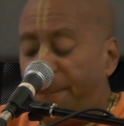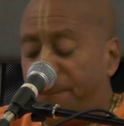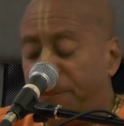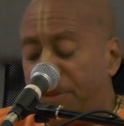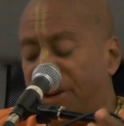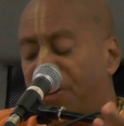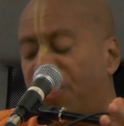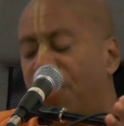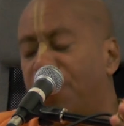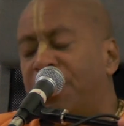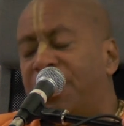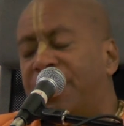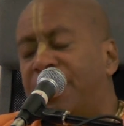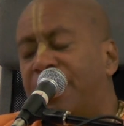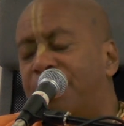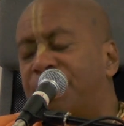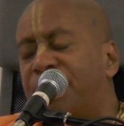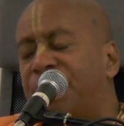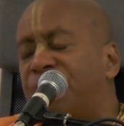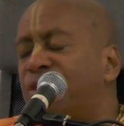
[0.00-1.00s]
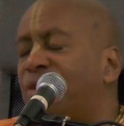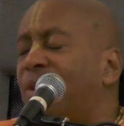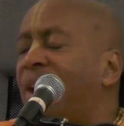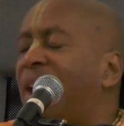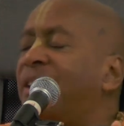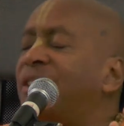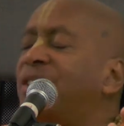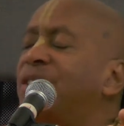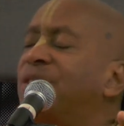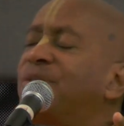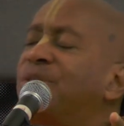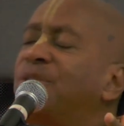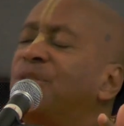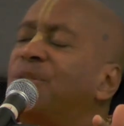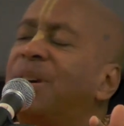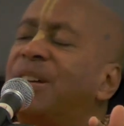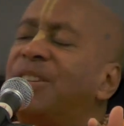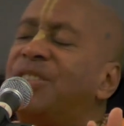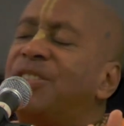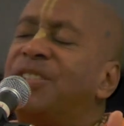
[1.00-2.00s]
That all becomes attractive
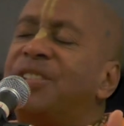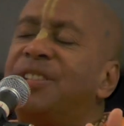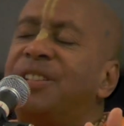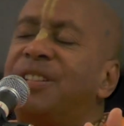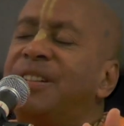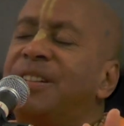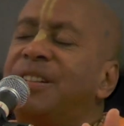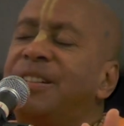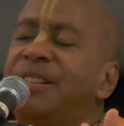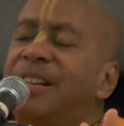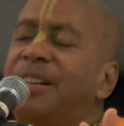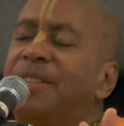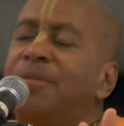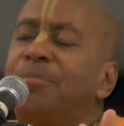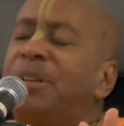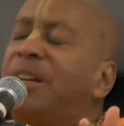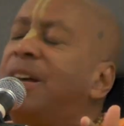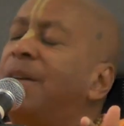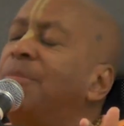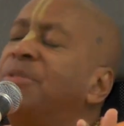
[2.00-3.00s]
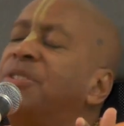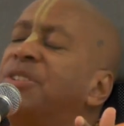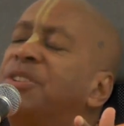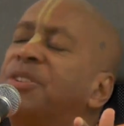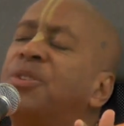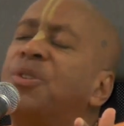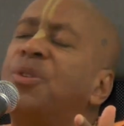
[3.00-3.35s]
to us, becomes the